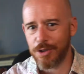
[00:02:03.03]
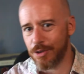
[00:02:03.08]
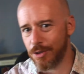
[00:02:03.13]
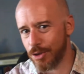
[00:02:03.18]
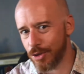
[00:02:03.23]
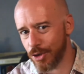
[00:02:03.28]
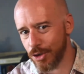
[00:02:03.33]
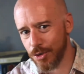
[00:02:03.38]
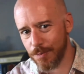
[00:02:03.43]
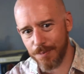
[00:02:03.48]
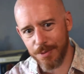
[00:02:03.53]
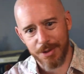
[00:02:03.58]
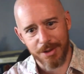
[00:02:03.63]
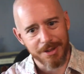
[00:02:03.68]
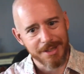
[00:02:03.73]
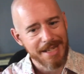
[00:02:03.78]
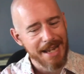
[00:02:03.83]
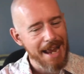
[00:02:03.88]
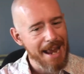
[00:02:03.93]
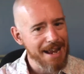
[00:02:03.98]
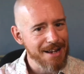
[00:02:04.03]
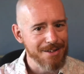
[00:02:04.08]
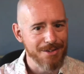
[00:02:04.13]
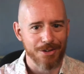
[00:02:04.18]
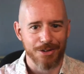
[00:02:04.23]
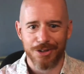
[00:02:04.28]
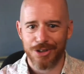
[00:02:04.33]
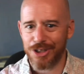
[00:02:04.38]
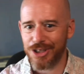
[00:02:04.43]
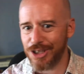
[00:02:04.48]
troops or tanks
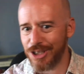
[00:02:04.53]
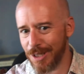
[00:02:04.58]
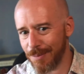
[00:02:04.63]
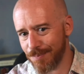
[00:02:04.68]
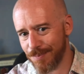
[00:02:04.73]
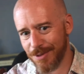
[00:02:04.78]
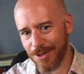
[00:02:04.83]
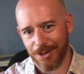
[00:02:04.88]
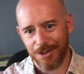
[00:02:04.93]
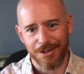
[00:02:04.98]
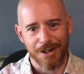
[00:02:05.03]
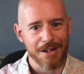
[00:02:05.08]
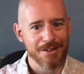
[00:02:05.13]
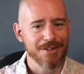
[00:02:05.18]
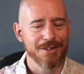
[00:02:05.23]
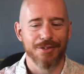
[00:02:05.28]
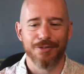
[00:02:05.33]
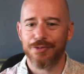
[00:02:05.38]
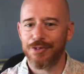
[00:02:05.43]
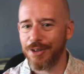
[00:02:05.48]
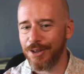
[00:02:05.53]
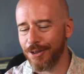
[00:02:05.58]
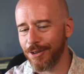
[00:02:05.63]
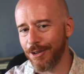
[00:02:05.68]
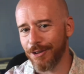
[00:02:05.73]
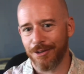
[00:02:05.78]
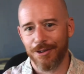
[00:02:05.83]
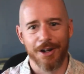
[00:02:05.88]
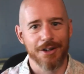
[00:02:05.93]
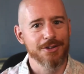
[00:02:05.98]
or ships across the field,
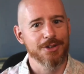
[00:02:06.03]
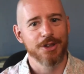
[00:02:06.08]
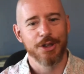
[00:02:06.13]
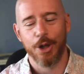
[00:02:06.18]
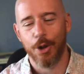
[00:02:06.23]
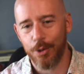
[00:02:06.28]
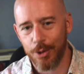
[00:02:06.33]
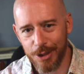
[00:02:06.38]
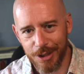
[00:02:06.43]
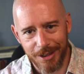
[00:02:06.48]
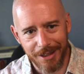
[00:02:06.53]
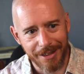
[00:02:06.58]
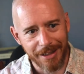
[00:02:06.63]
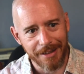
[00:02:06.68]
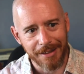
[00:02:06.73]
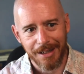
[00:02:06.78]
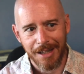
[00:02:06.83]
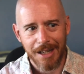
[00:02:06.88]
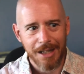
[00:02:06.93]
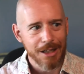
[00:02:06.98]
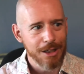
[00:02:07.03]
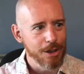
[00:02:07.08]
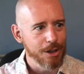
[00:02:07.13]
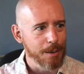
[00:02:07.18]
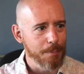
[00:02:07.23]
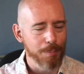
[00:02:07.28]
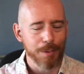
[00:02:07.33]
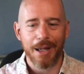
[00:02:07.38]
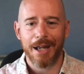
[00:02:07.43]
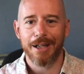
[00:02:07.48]
across the ocean, and you
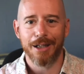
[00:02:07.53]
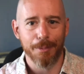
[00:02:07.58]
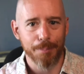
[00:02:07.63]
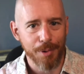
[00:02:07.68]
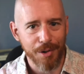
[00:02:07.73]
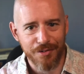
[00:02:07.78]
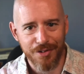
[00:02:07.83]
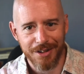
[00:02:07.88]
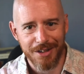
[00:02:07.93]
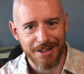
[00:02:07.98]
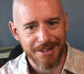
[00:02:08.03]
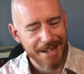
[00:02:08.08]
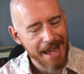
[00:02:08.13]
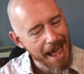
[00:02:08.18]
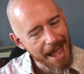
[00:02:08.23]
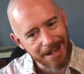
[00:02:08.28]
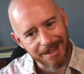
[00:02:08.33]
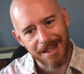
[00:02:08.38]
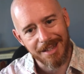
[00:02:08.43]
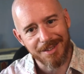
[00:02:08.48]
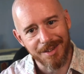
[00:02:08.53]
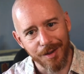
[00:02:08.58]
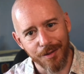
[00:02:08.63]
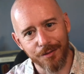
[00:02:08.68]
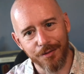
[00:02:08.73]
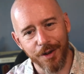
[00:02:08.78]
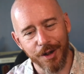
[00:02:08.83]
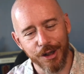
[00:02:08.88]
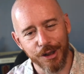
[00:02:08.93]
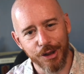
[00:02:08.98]
can plan your perfect attack. That's all
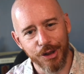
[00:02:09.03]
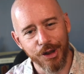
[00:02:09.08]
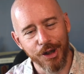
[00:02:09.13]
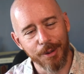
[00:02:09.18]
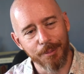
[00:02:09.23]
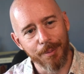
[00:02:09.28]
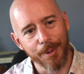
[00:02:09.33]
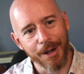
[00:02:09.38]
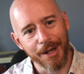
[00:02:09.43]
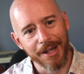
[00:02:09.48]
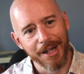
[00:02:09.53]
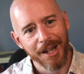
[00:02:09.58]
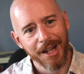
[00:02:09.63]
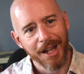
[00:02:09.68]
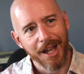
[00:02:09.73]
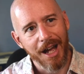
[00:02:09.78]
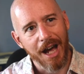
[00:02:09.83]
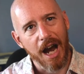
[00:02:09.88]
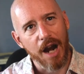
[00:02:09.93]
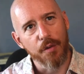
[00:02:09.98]
fun and good, but I